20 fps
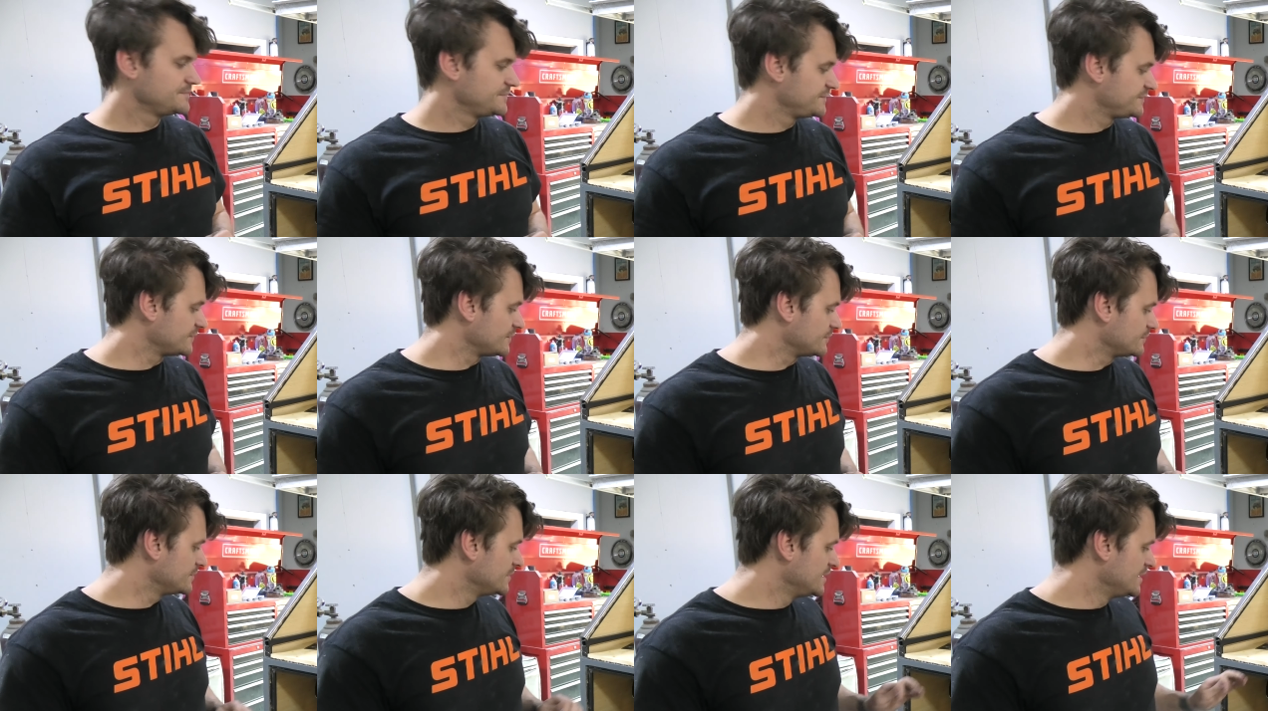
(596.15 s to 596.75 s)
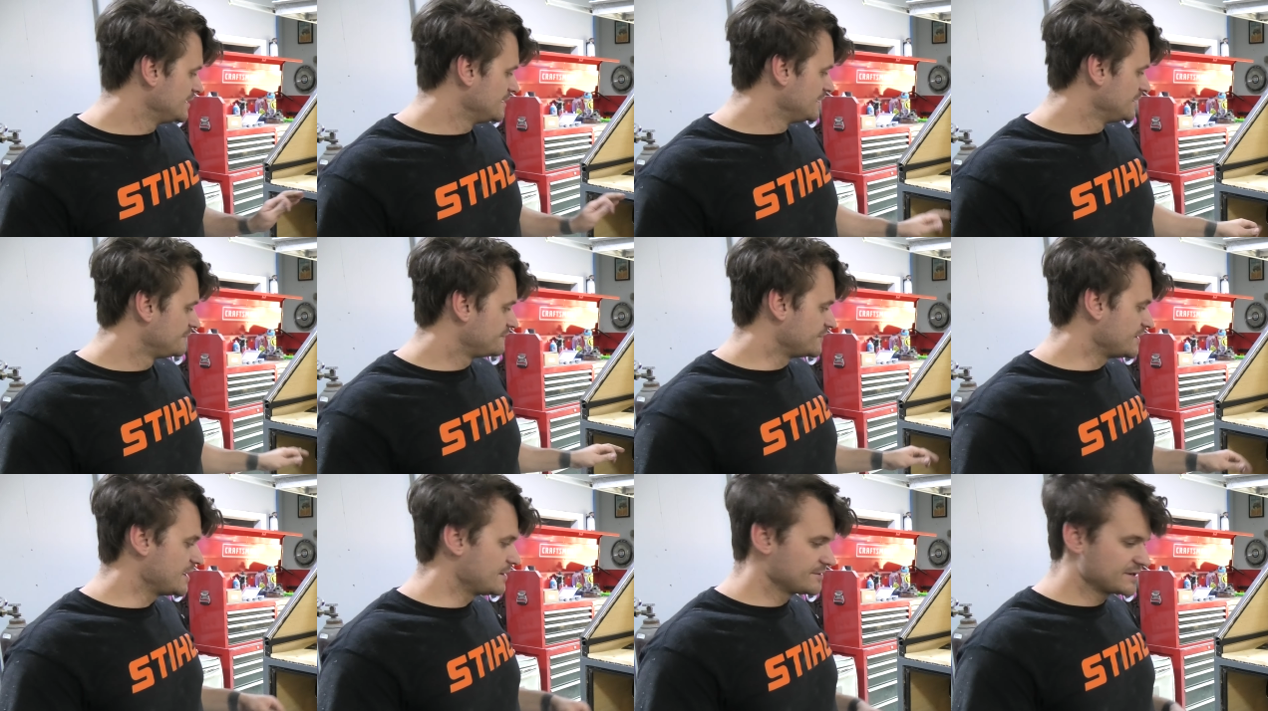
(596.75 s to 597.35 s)
So
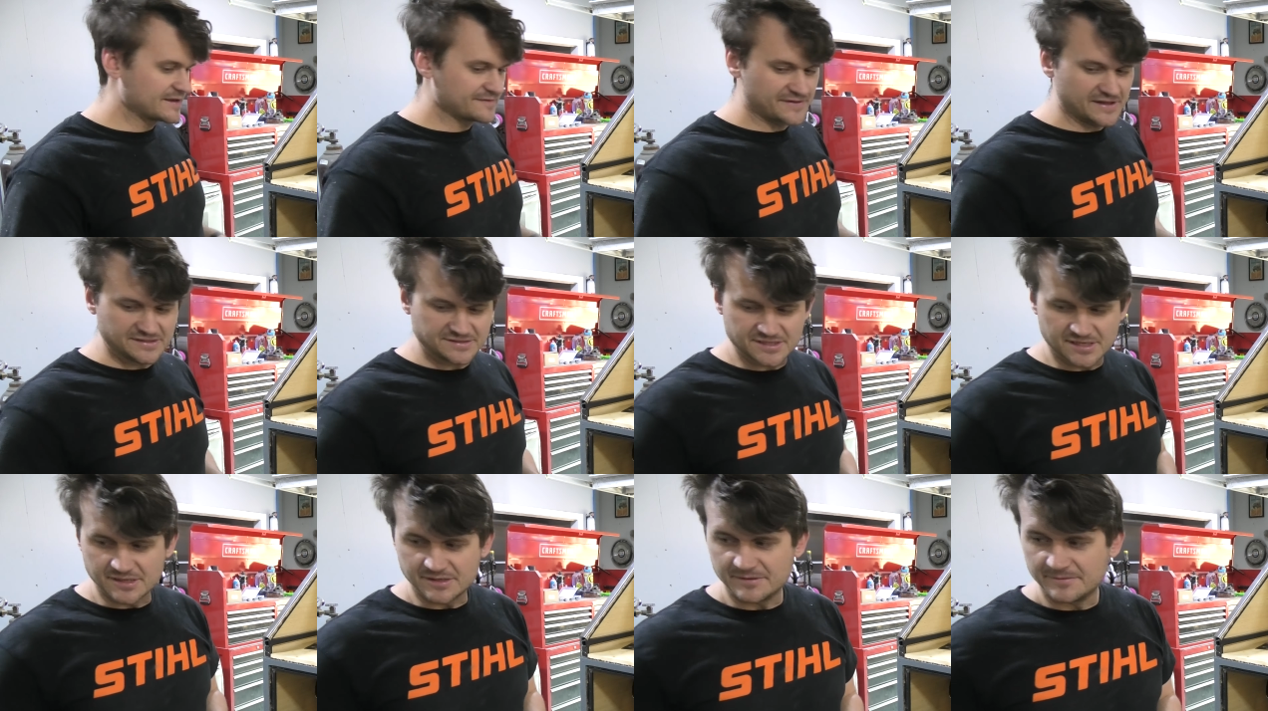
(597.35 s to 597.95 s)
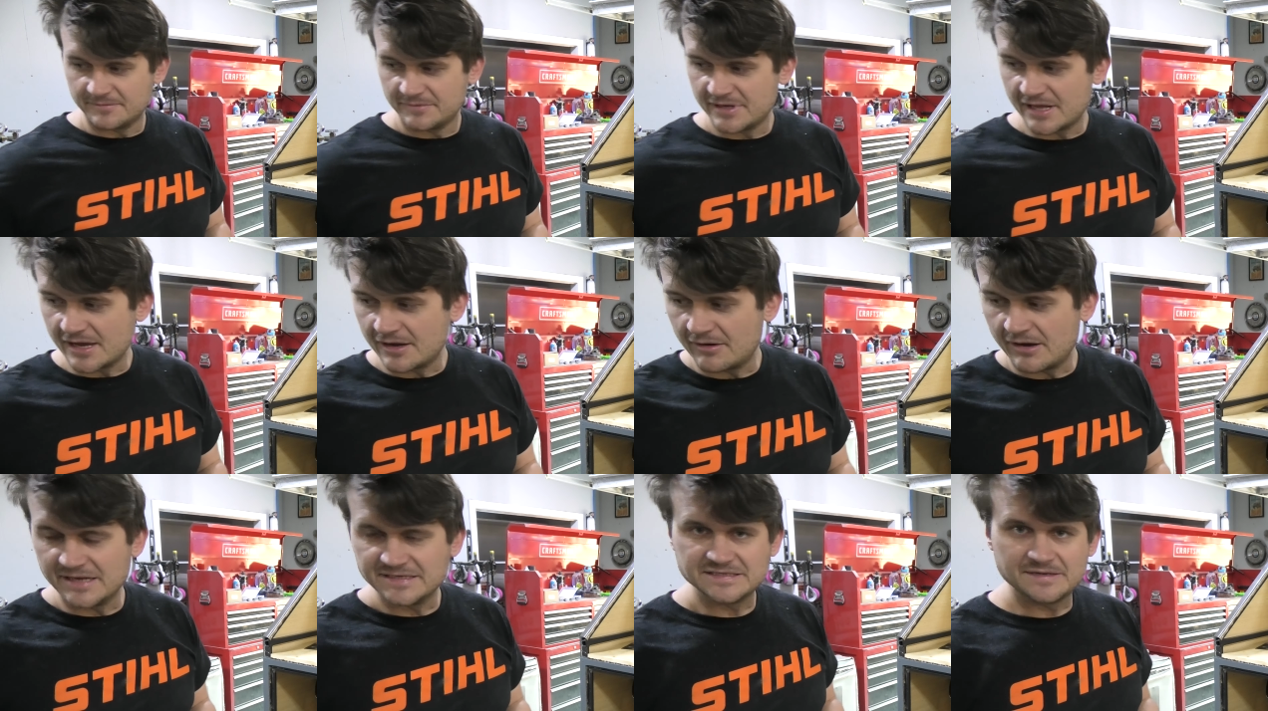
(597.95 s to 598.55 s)
for now we got that done.
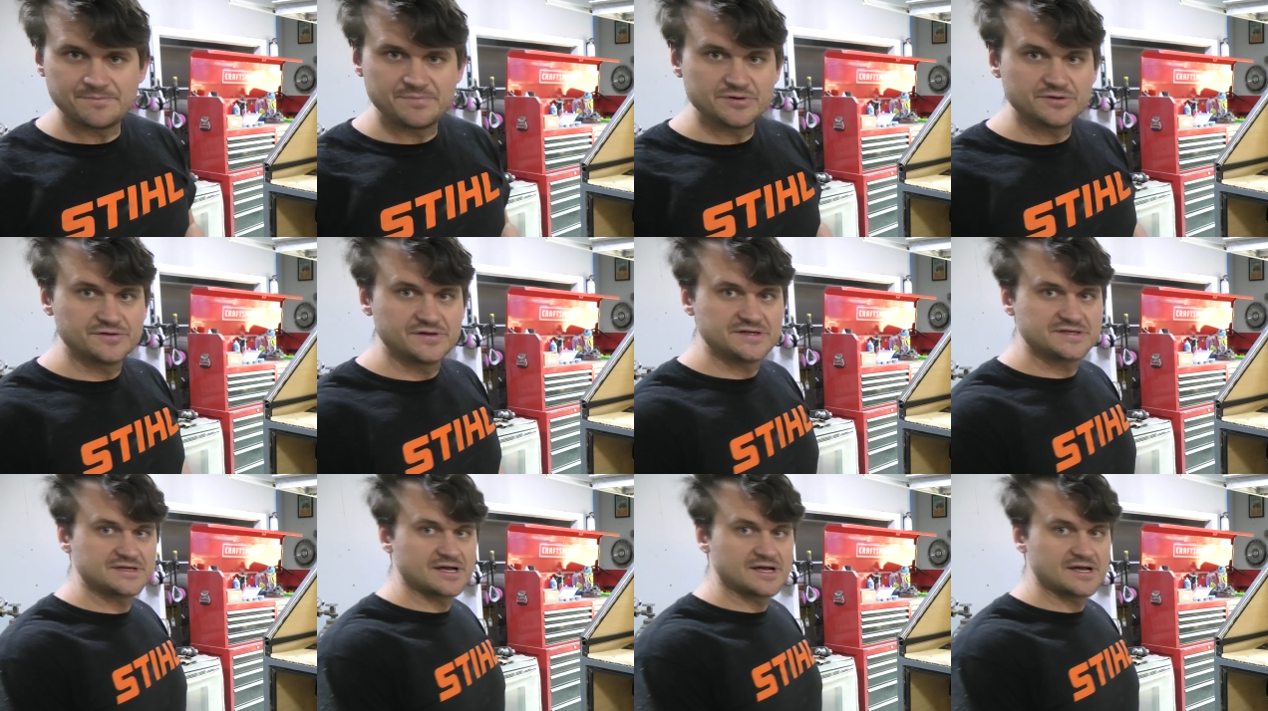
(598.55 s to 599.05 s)
Now I did build this